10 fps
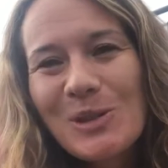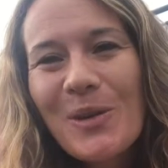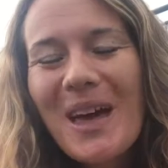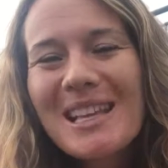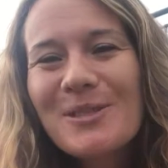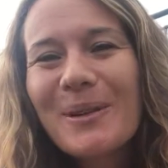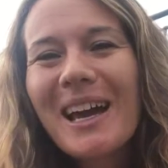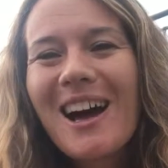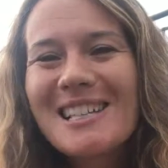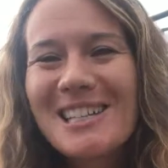So that's
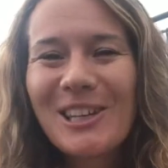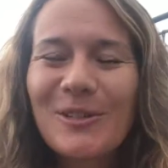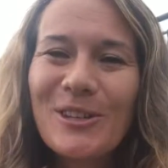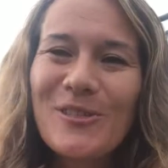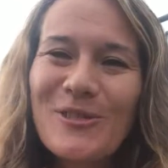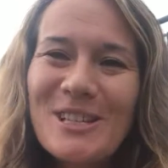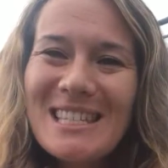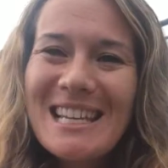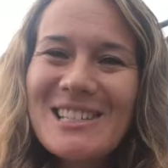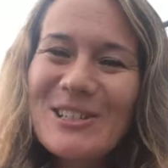where I secured the
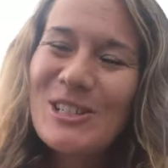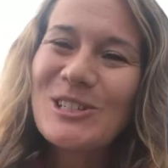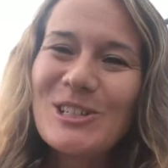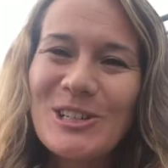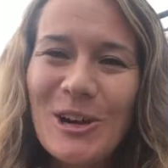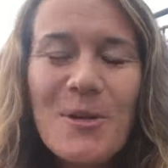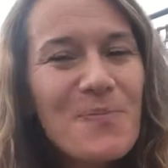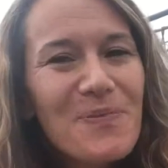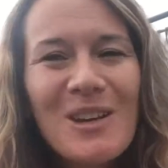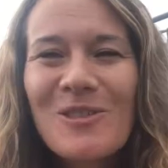first lease on a studio.
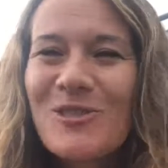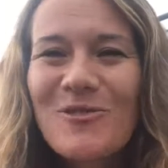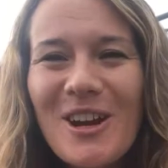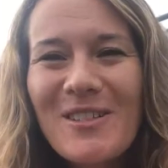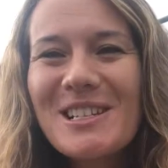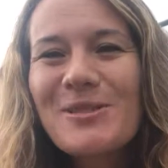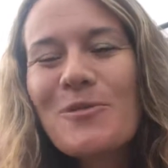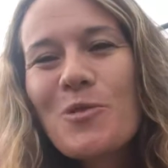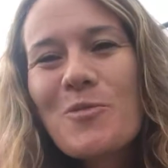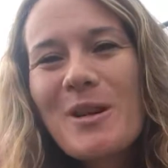It's a very
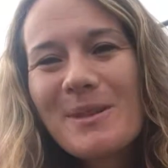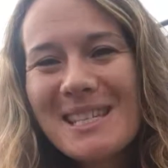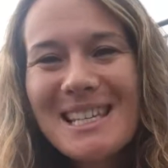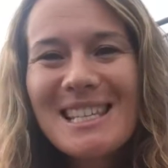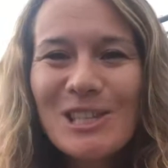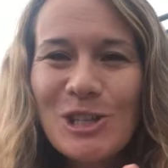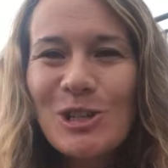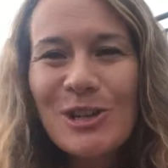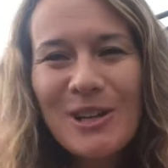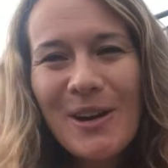small premises. The
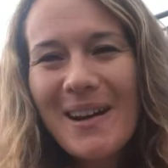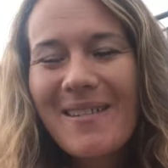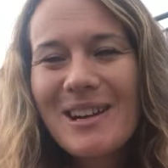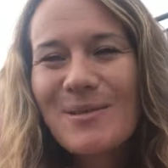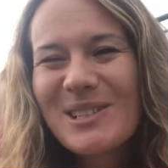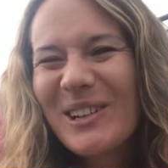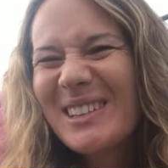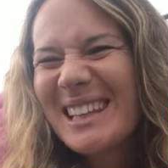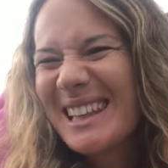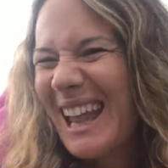studio area was
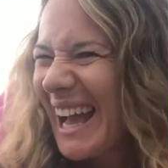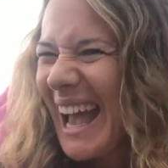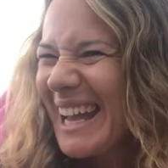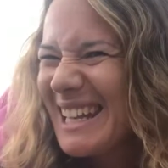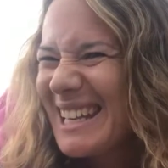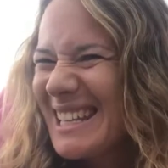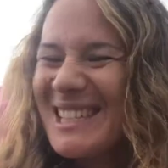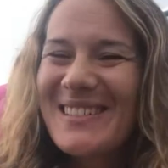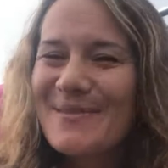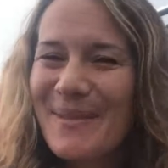only like 80
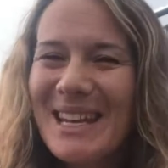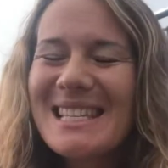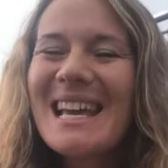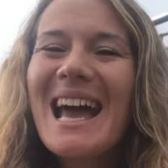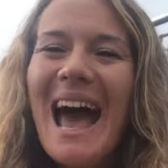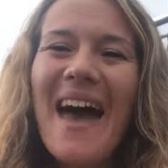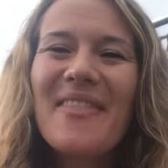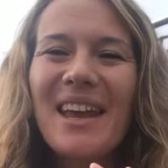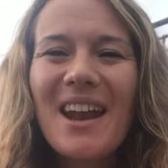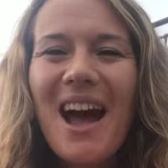square metres,
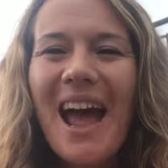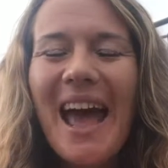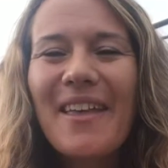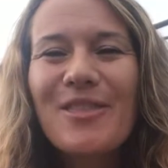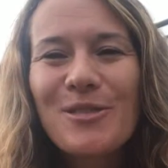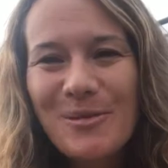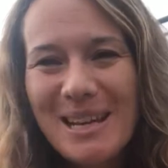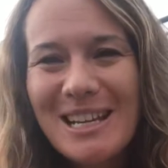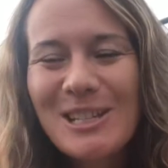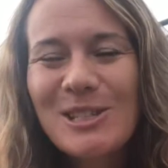and then I had
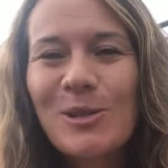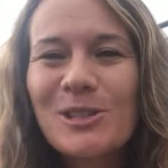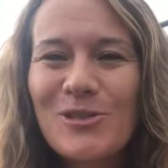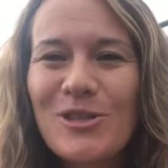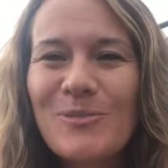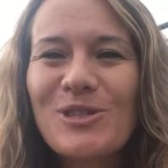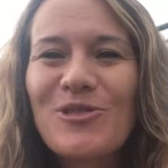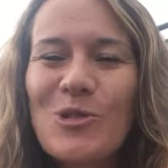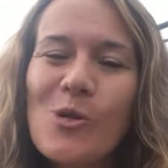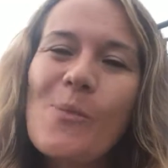3 consulting rooms
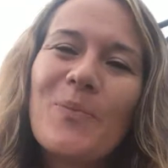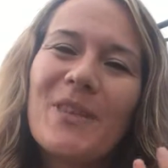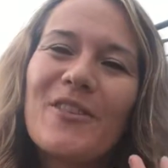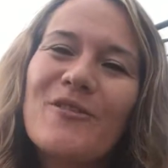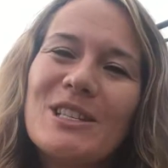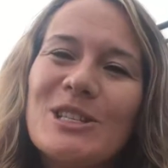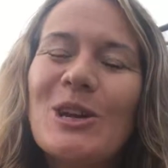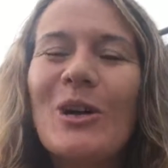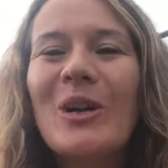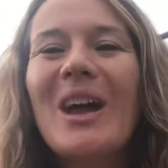for the
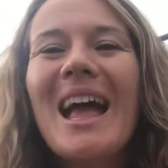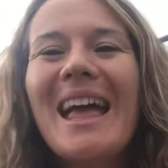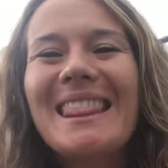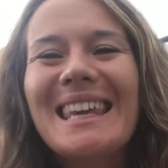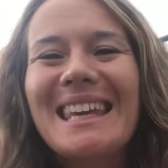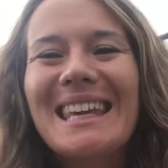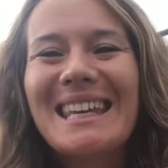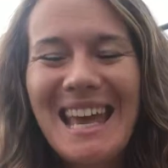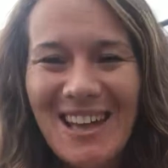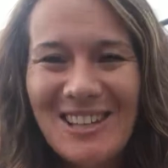physio,
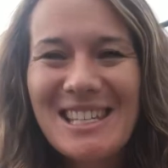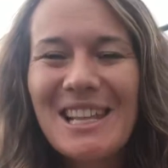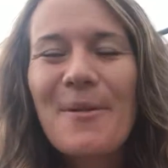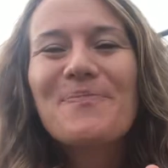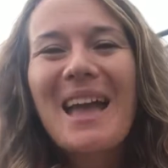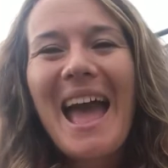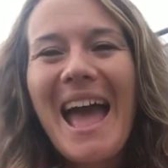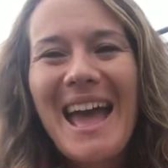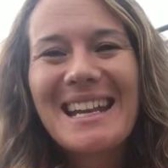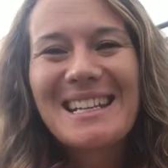the counsellor
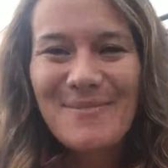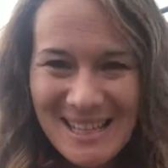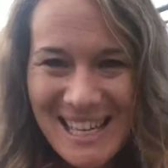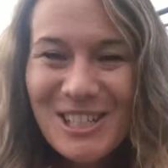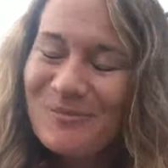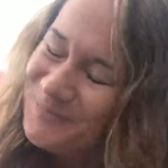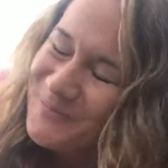and massage.